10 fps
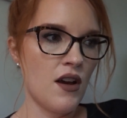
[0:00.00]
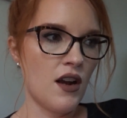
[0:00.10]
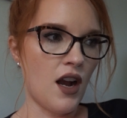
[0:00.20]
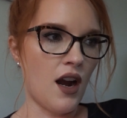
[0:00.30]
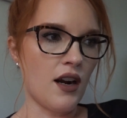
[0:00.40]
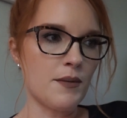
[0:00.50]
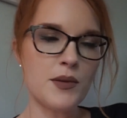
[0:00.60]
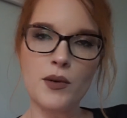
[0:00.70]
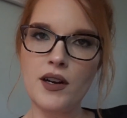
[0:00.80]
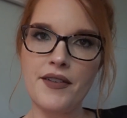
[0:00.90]
Carbs
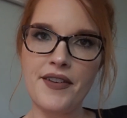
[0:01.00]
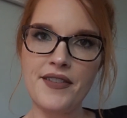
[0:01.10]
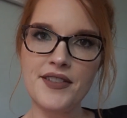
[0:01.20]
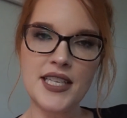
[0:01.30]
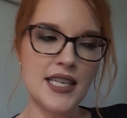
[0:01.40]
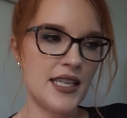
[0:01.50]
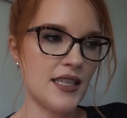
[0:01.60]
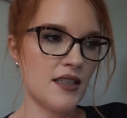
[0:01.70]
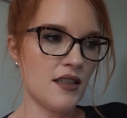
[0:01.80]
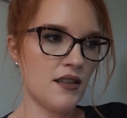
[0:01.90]
were at
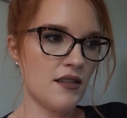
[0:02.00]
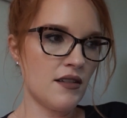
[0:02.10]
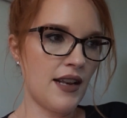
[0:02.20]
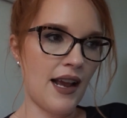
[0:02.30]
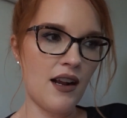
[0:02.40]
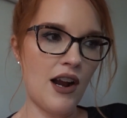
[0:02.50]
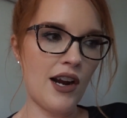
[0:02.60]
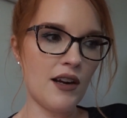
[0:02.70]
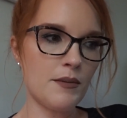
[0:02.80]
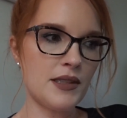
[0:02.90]
15 net
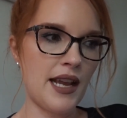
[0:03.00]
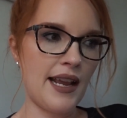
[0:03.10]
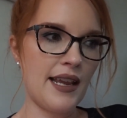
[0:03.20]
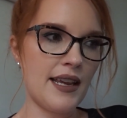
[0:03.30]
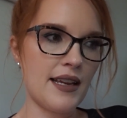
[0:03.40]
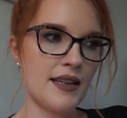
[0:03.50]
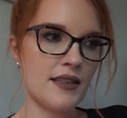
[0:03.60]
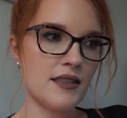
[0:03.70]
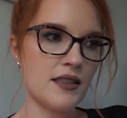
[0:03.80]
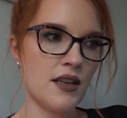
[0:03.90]
carbs,
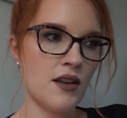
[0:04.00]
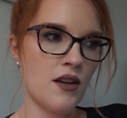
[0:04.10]
and